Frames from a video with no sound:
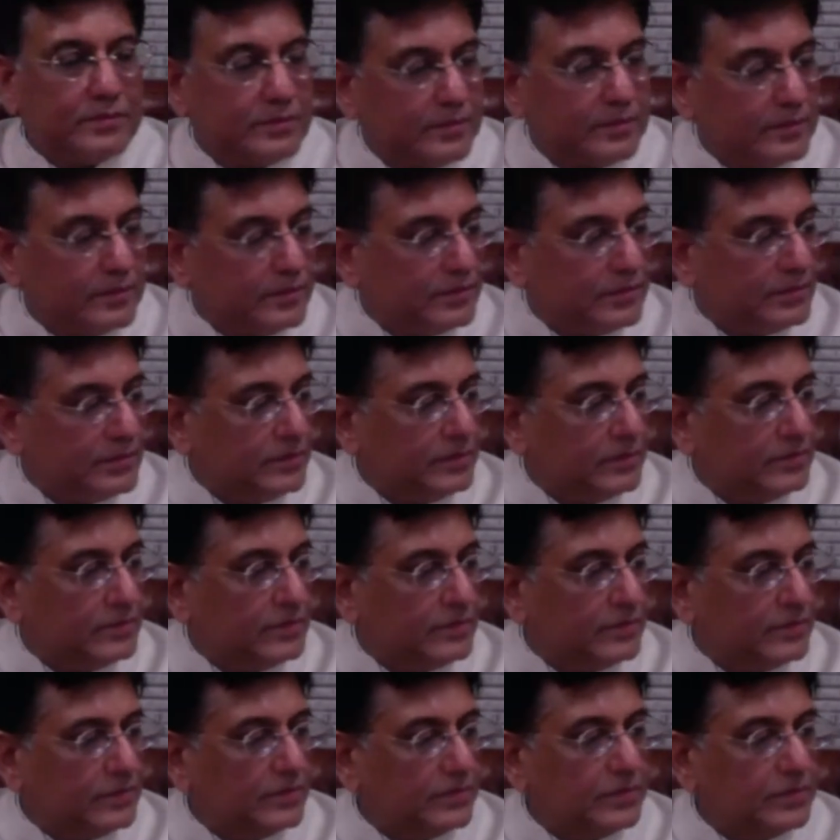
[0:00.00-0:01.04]

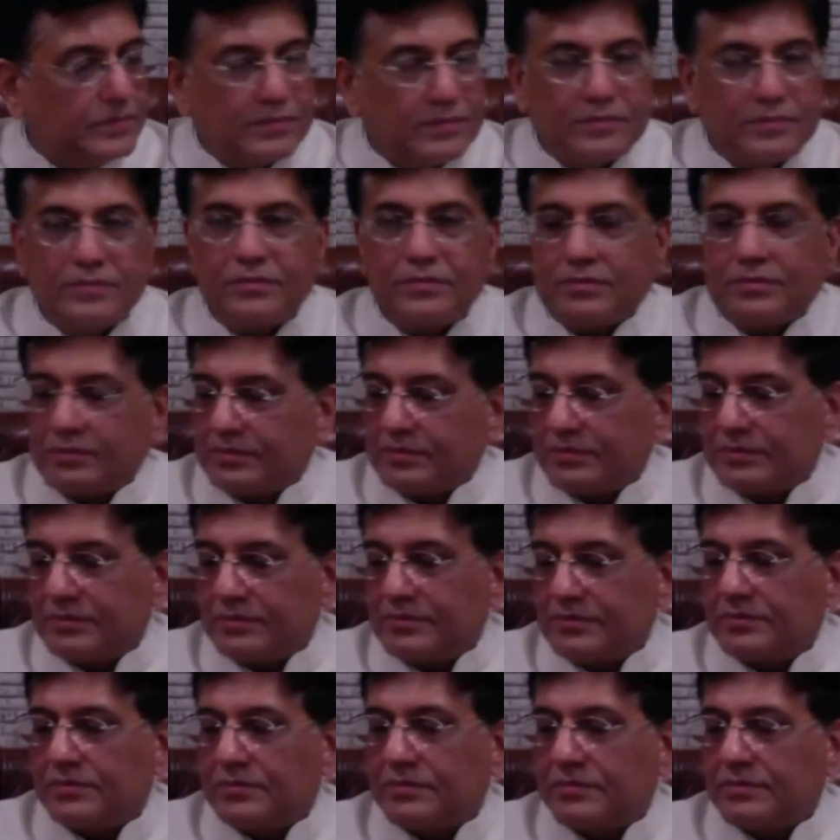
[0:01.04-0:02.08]

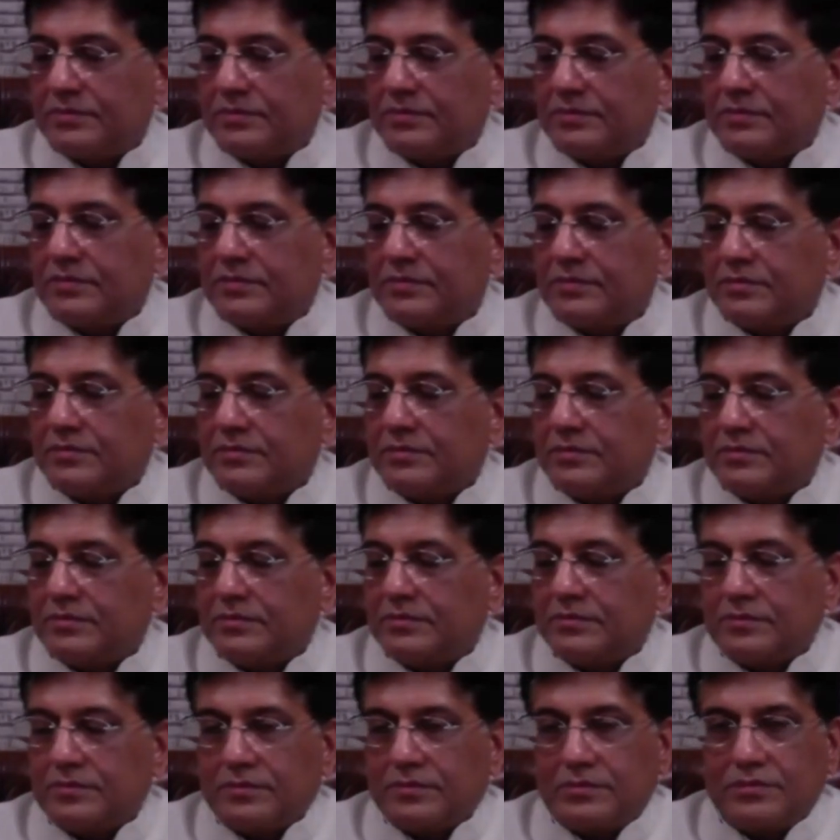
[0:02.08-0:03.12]

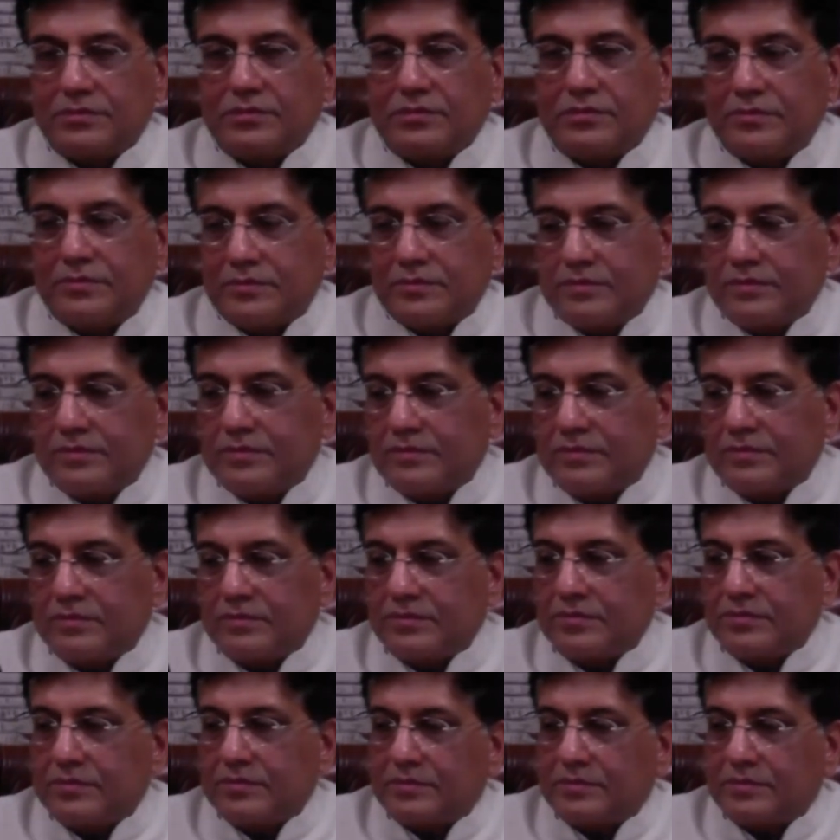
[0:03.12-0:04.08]
No words are spoken by the person on screen.